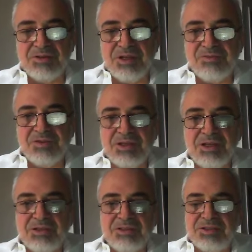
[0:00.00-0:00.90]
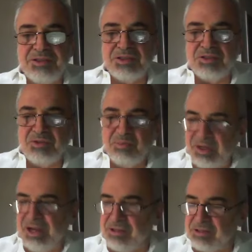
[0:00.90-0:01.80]
You have to take a decision to
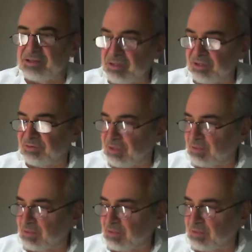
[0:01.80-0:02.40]
buy this software.